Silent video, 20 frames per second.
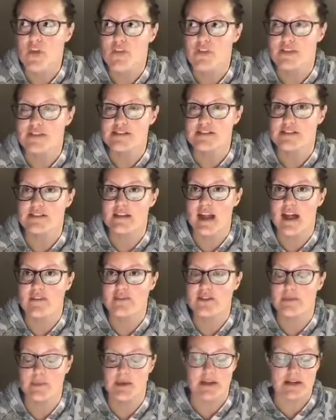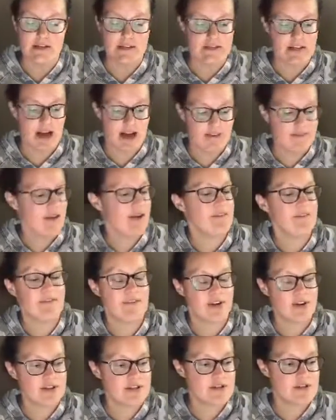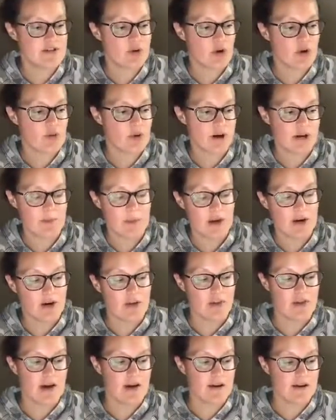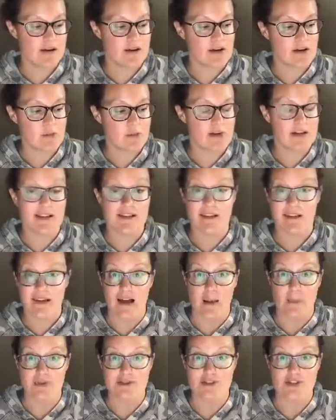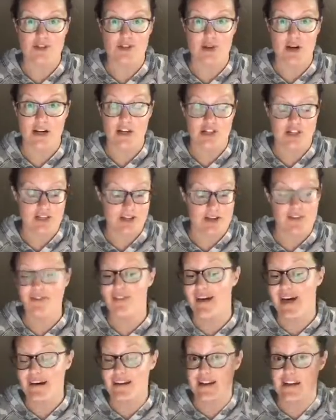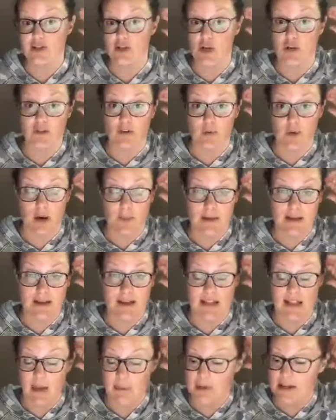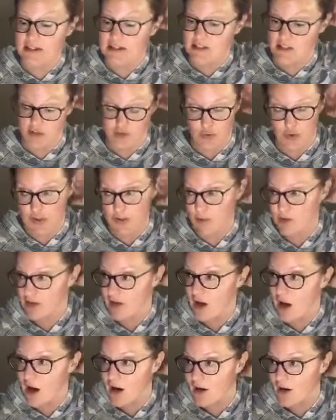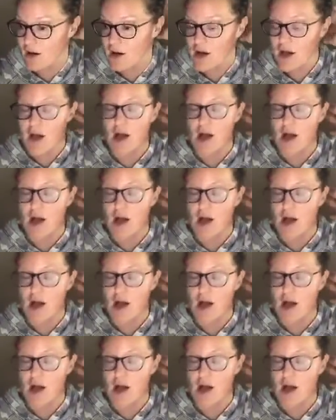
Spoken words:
This doesn't have to mean dive head first or run a marathon in completely the opposite direction. In fact, that's overwhelming and that makes things really, really hard.